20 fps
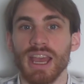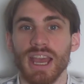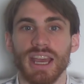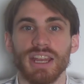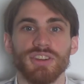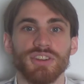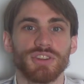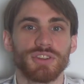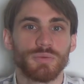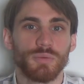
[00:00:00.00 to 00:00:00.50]

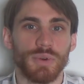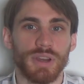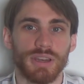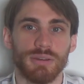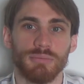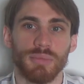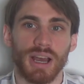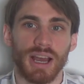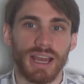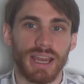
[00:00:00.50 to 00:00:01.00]
and just
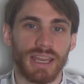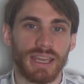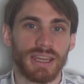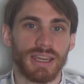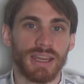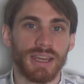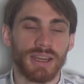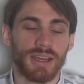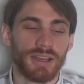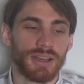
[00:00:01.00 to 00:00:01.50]
win by
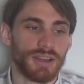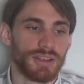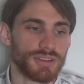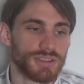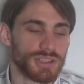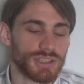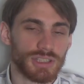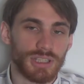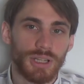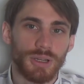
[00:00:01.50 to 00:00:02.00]

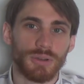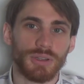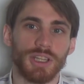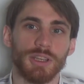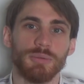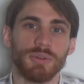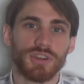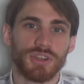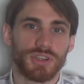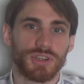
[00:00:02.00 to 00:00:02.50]

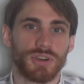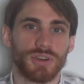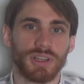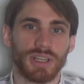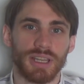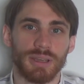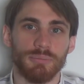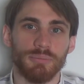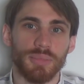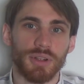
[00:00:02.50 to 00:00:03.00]
slowly but
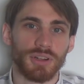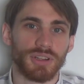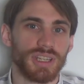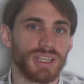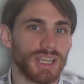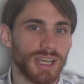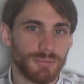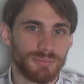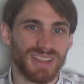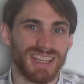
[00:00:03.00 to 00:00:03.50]
surely
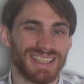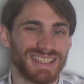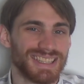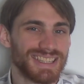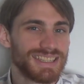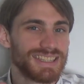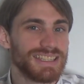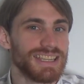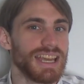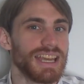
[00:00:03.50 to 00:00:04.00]
building up that
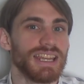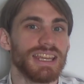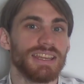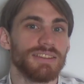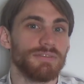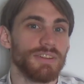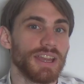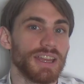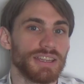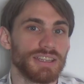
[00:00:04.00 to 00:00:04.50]
steady
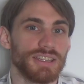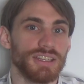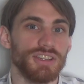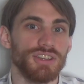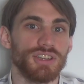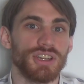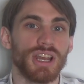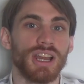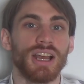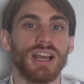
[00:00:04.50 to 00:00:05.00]

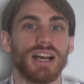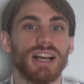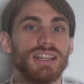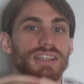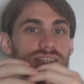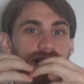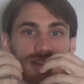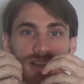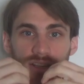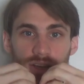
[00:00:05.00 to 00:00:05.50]
advantage
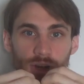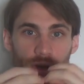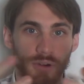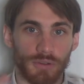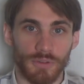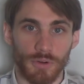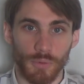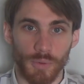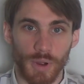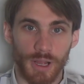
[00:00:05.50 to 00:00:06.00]
until it
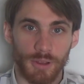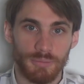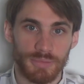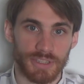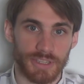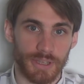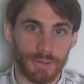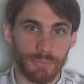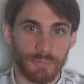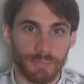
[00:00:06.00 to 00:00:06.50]

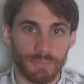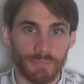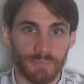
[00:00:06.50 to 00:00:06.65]
overwhelms them.